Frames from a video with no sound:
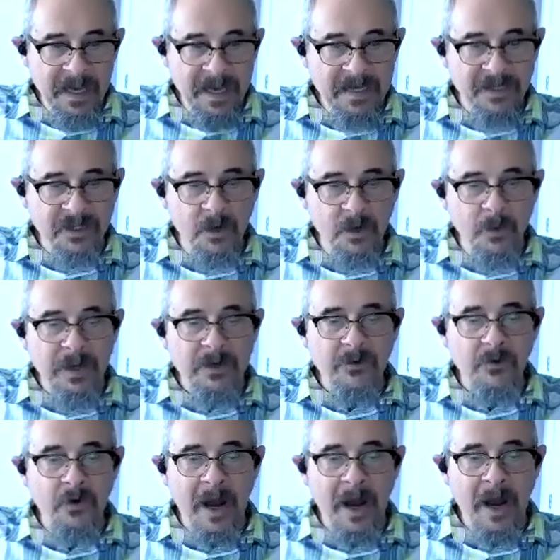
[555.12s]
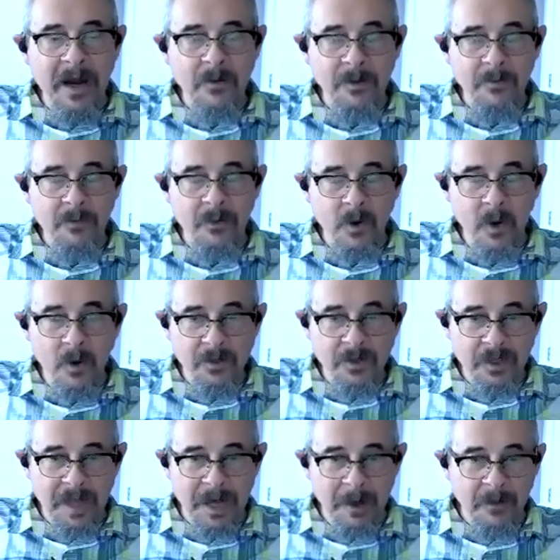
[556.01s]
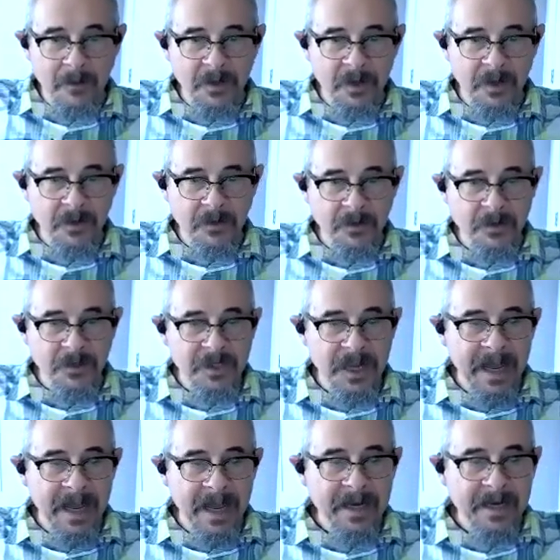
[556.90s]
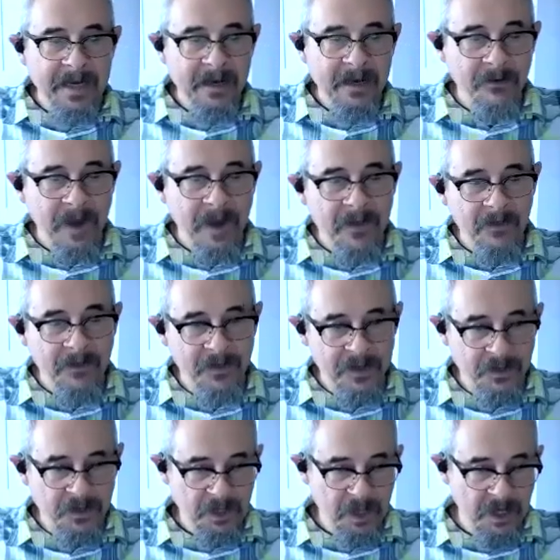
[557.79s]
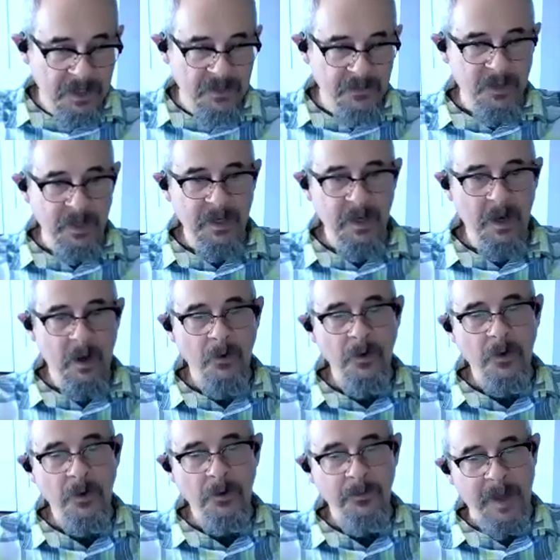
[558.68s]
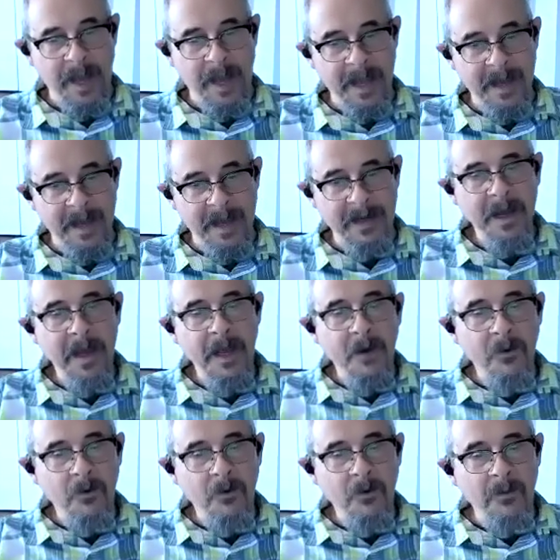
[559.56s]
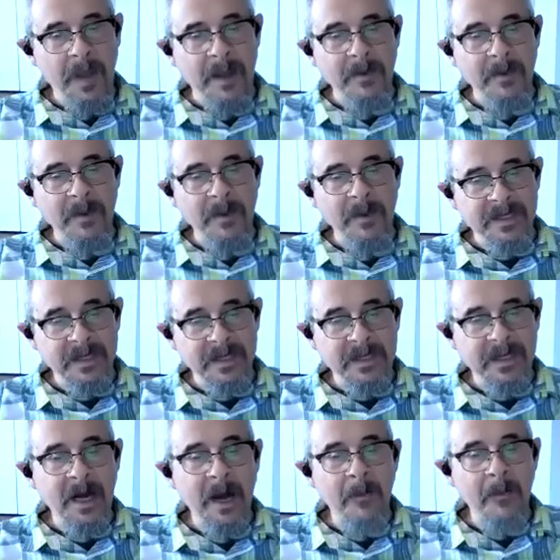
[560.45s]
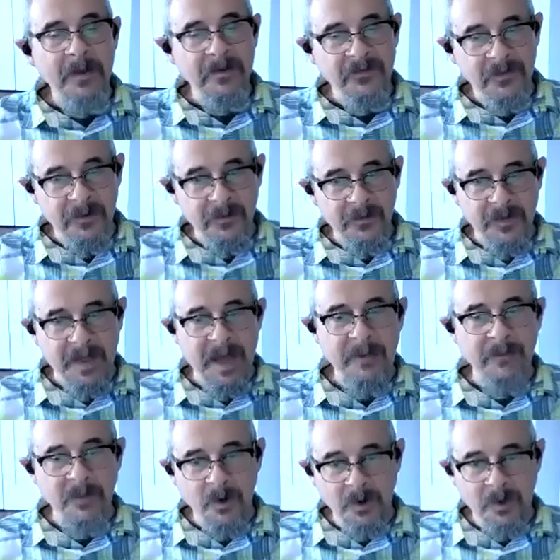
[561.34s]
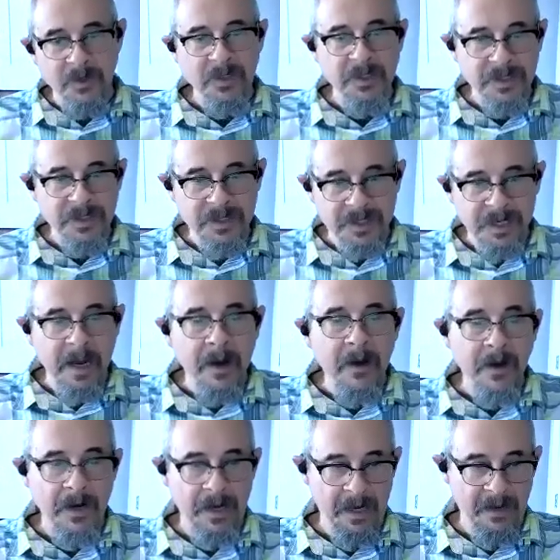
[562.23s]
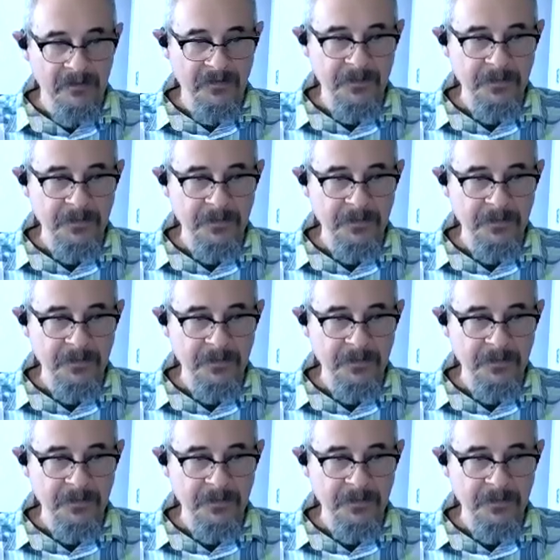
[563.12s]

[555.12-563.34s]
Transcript: And so we try to approach that with understanding rather than judgment. Oh, you're bad. Well, maybe it's coming from that person's narrative.